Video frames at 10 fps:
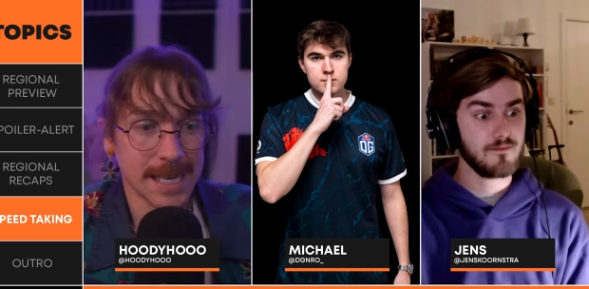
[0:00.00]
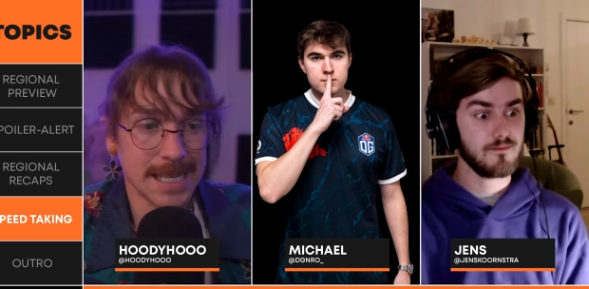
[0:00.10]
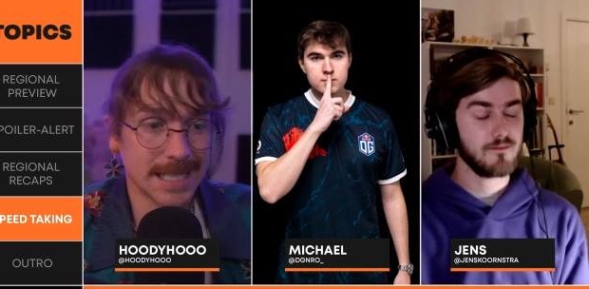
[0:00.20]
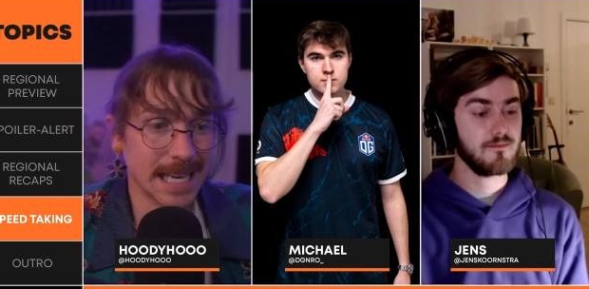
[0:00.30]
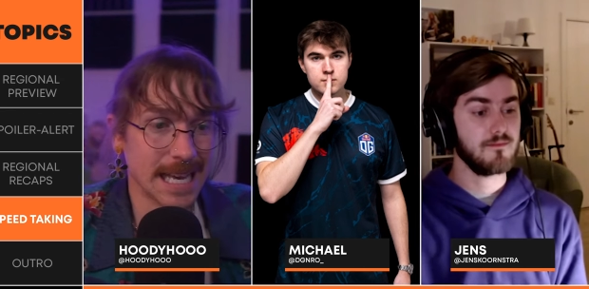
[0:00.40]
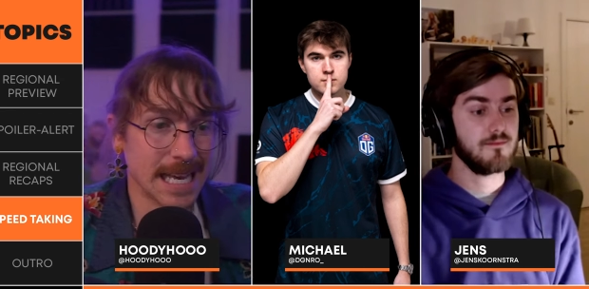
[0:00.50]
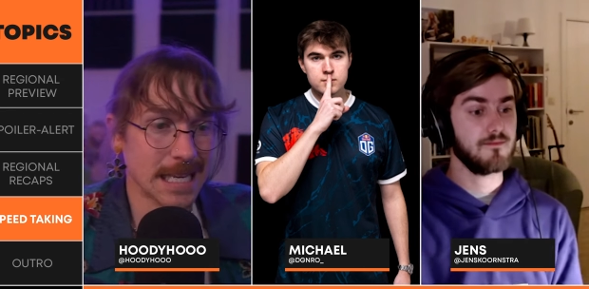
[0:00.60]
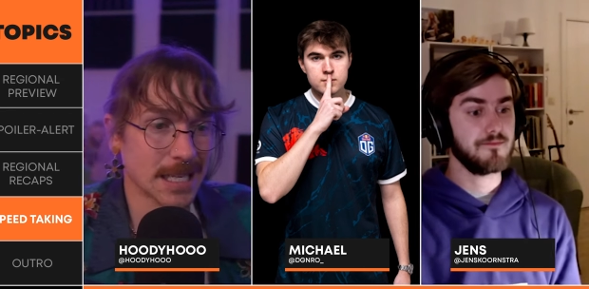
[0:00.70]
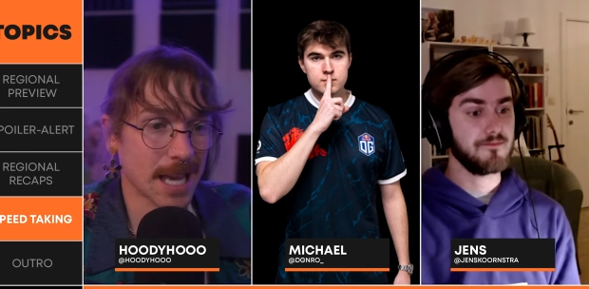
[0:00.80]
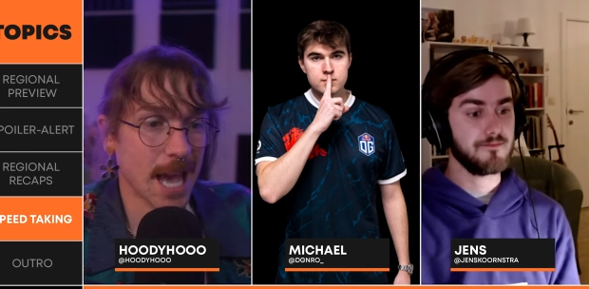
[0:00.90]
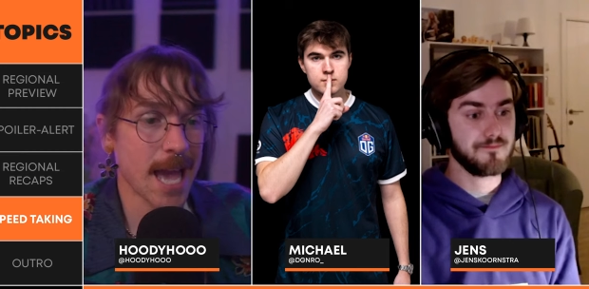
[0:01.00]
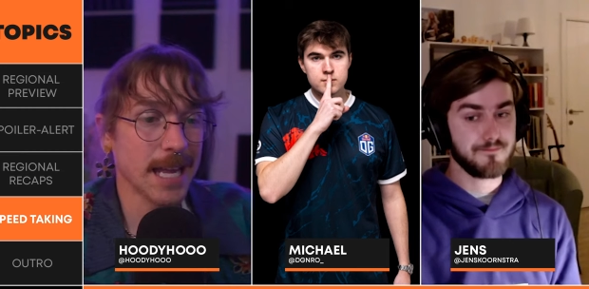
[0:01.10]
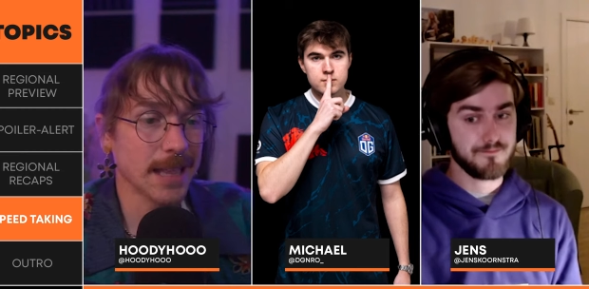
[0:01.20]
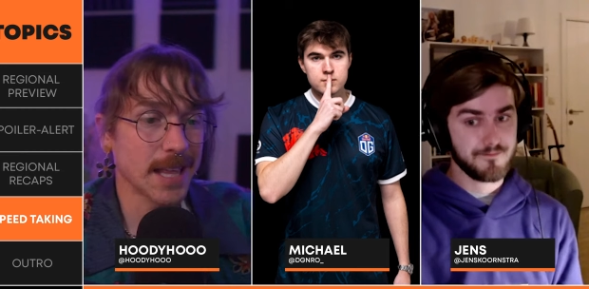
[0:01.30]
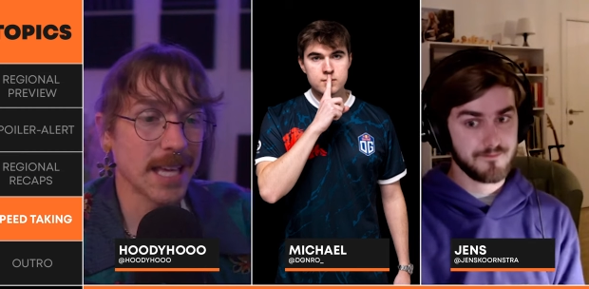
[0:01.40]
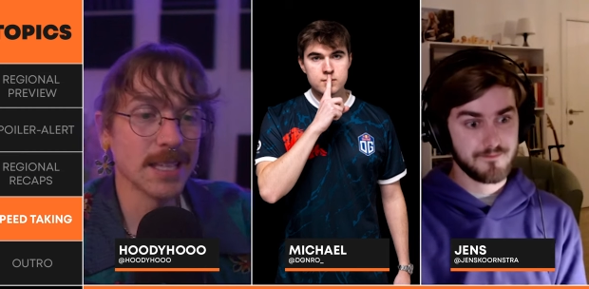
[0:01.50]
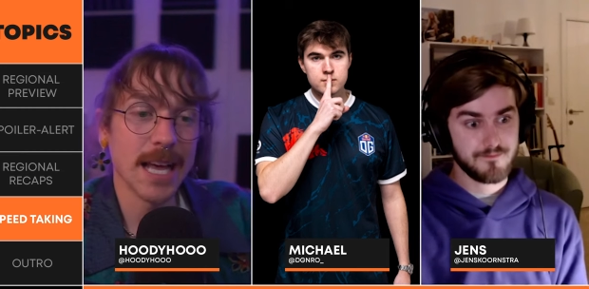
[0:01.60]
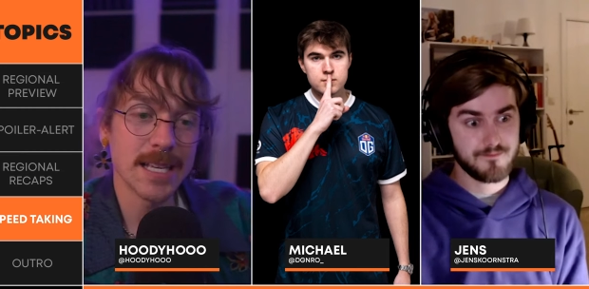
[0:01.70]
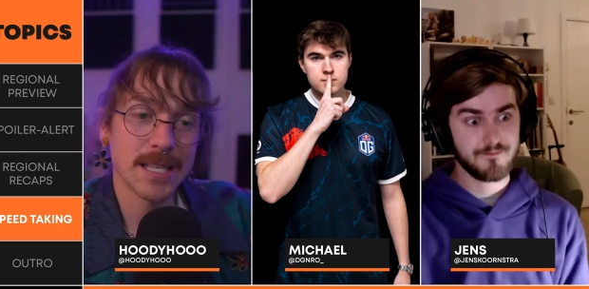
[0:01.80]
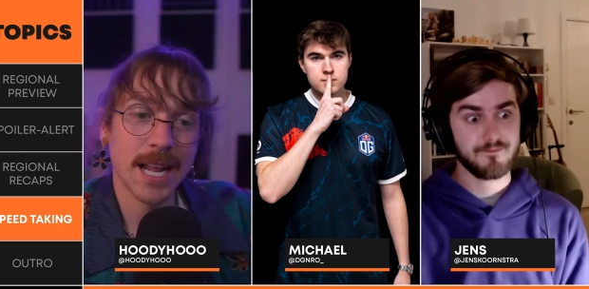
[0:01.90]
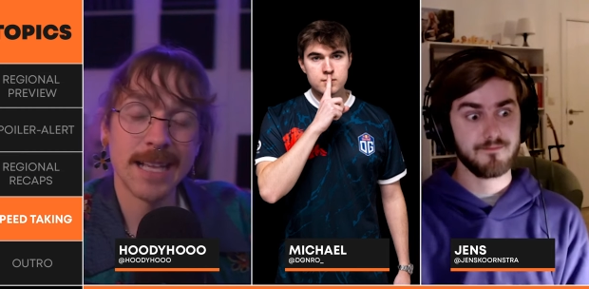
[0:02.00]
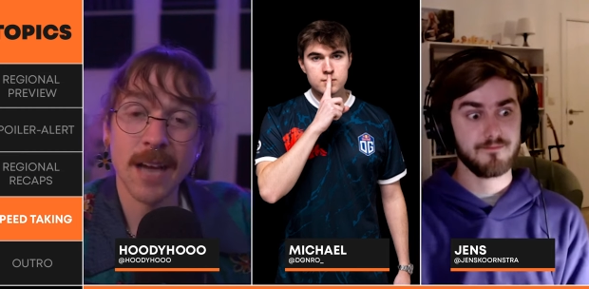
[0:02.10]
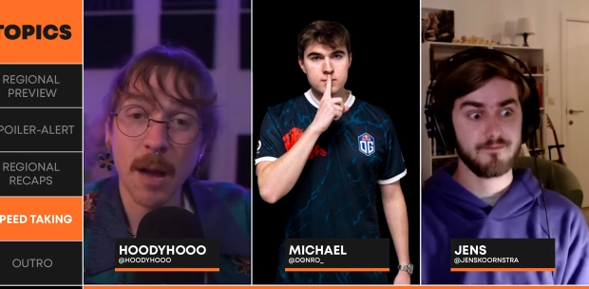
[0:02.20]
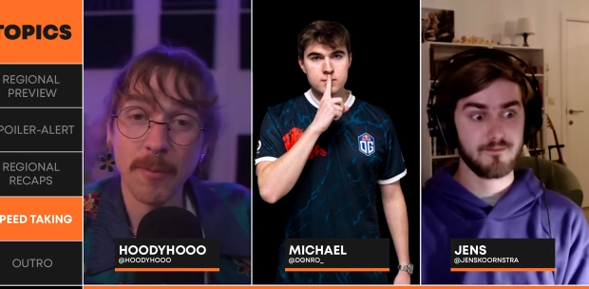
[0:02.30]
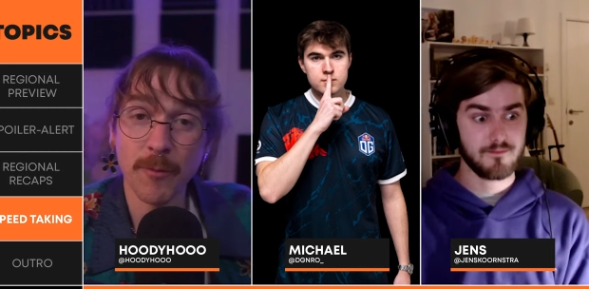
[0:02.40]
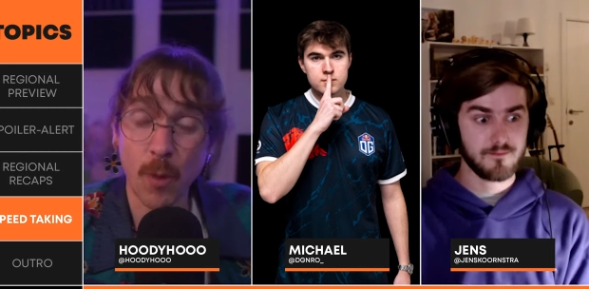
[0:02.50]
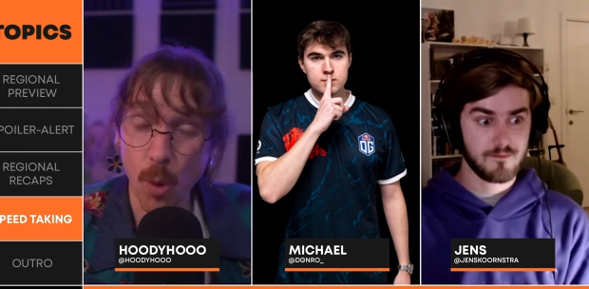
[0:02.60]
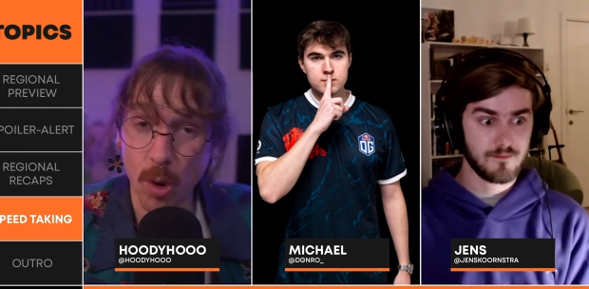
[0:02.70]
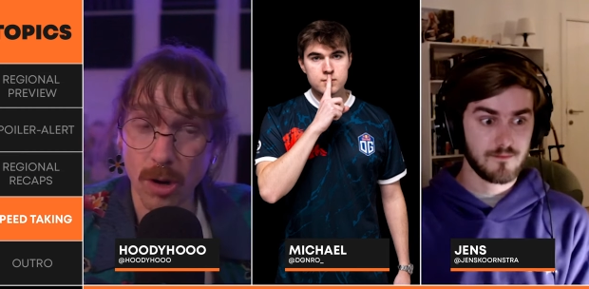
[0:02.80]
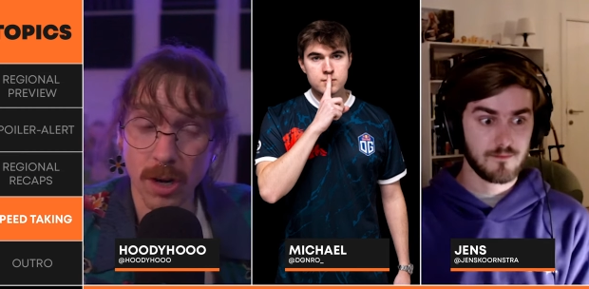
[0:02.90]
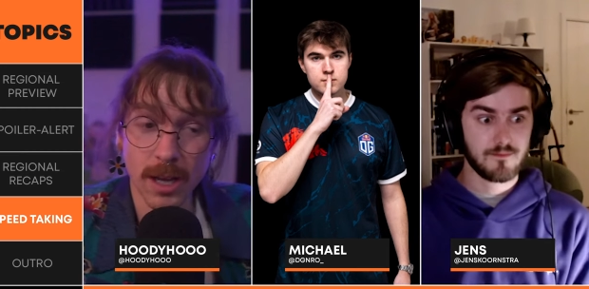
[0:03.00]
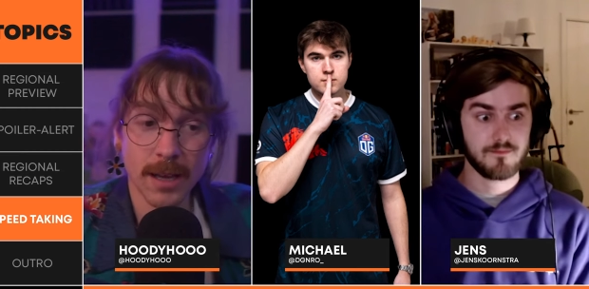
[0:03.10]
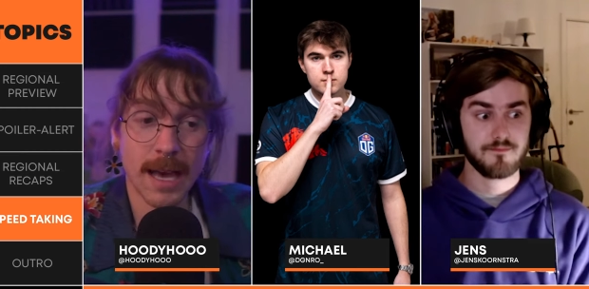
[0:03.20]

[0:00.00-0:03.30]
Speaker 1: He says anything less than a top four